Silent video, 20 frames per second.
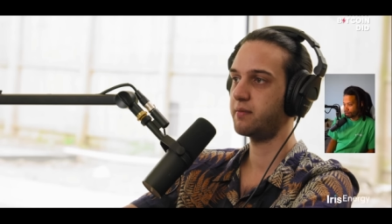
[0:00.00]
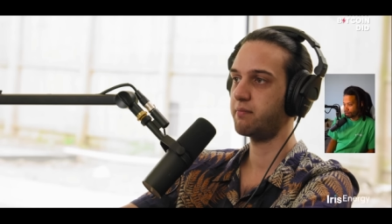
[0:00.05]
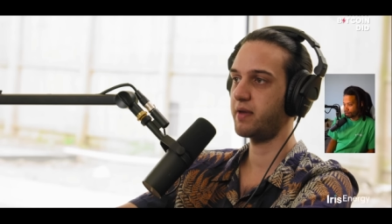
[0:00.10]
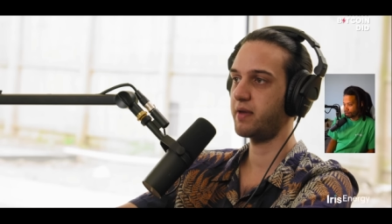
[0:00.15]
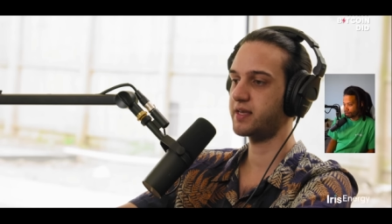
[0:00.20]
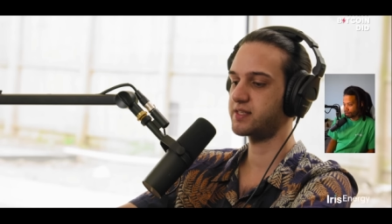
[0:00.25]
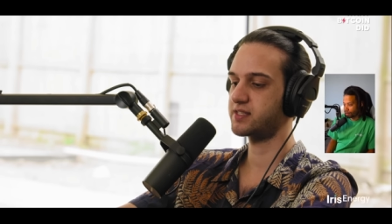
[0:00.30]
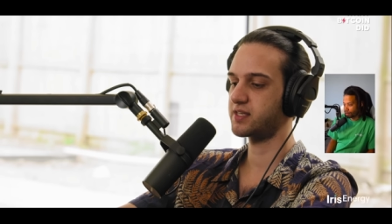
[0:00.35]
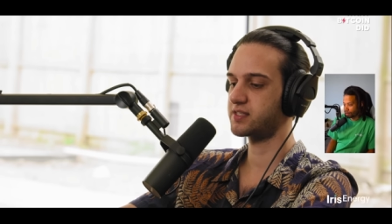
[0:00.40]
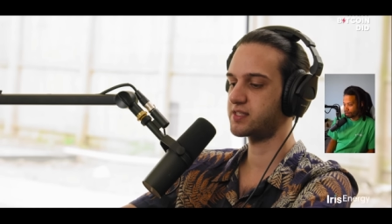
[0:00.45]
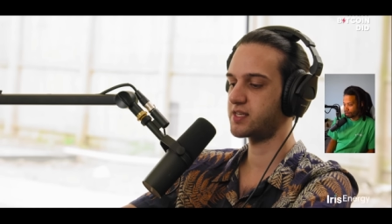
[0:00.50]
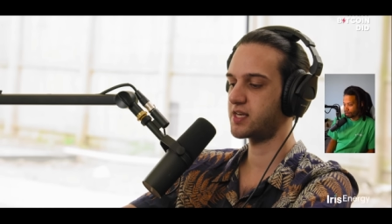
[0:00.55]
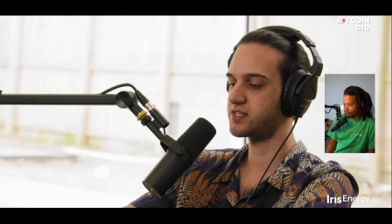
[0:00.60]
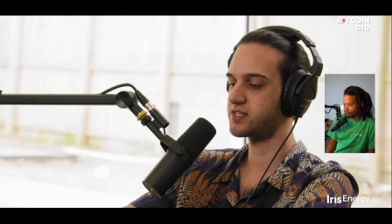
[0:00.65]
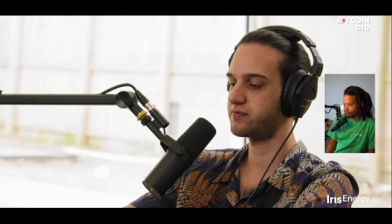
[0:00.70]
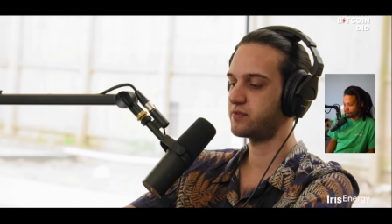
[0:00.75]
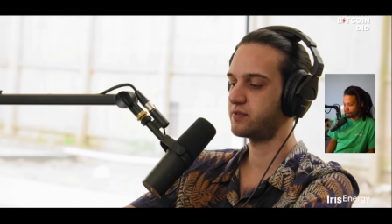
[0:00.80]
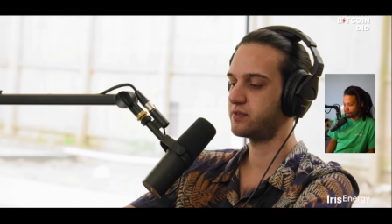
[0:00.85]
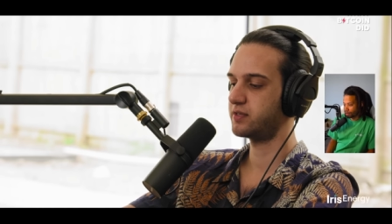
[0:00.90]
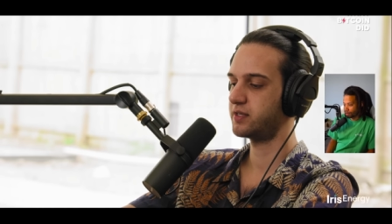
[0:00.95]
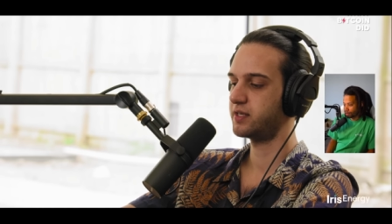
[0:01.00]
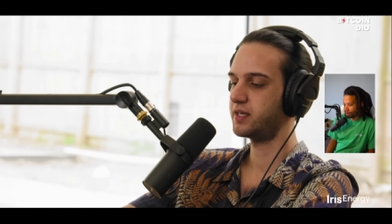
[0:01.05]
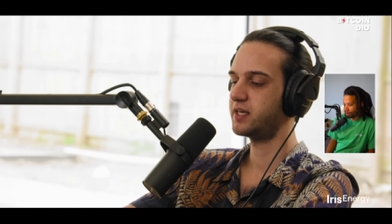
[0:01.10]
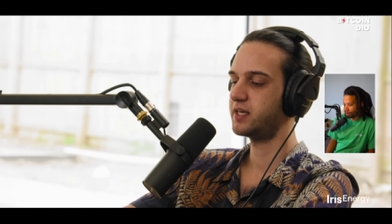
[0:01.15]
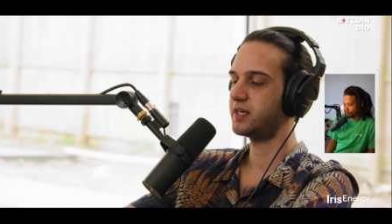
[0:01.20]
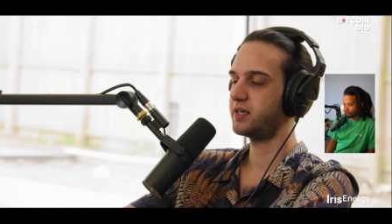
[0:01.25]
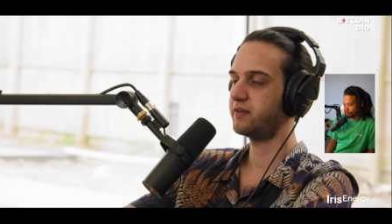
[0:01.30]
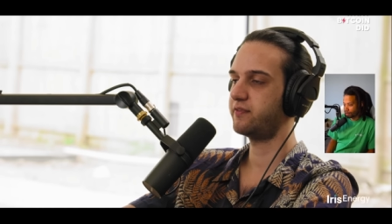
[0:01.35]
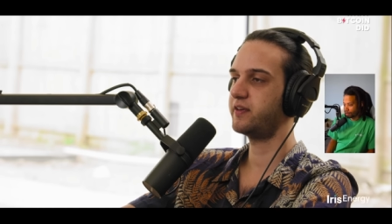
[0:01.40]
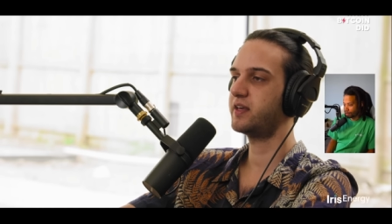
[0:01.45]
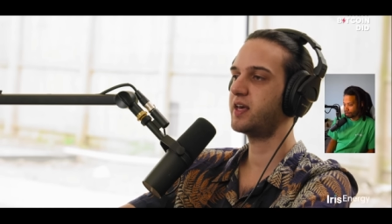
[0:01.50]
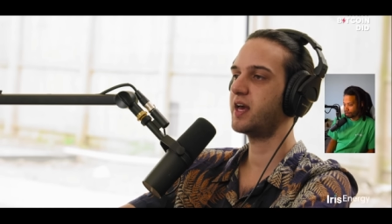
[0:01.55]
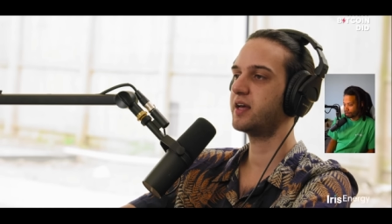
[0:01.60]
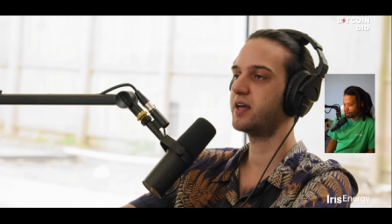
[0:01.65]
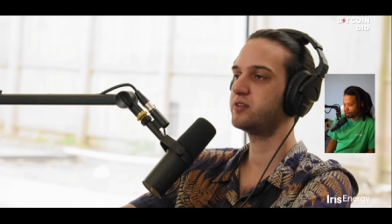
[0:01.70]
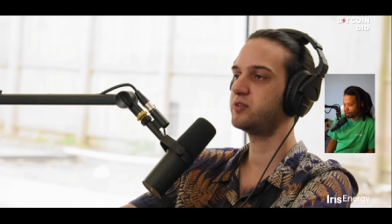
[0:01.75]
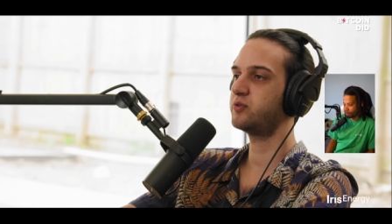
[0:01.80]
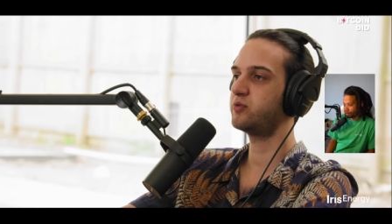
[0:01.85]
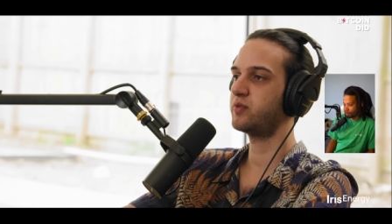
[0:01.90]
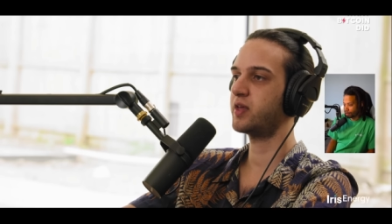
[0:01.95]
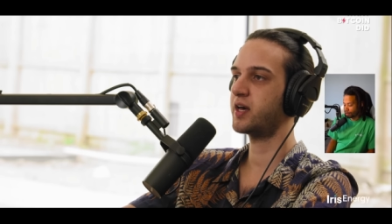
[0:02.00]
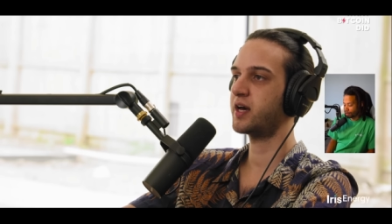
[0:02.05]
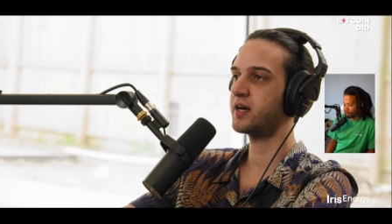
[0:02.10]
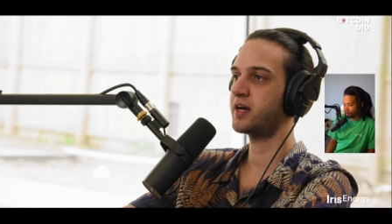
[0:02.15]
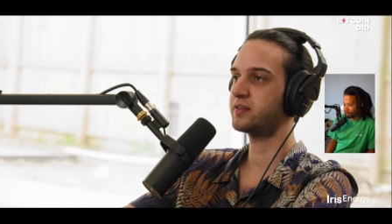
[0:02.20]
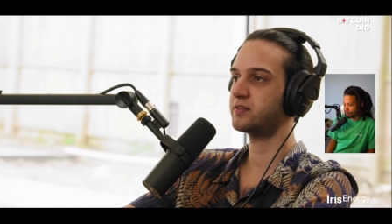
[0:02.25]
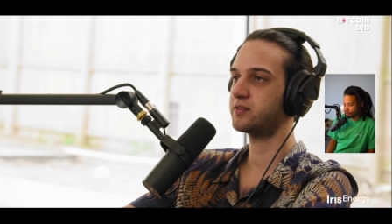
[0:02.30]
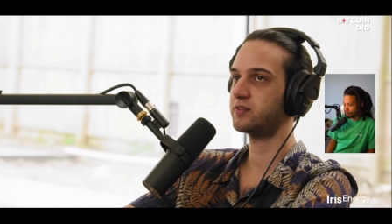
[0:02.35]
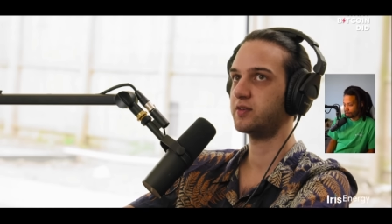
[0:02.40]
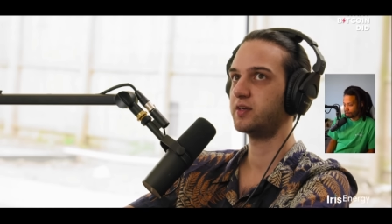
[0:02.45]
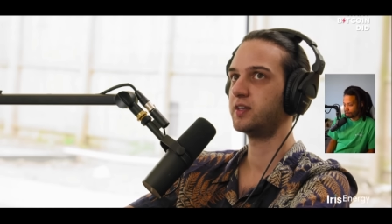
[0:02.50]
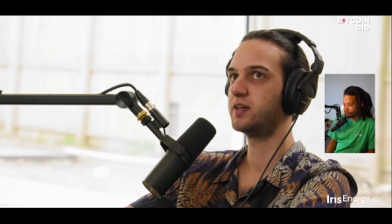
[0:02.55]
make successful, if he can't do that,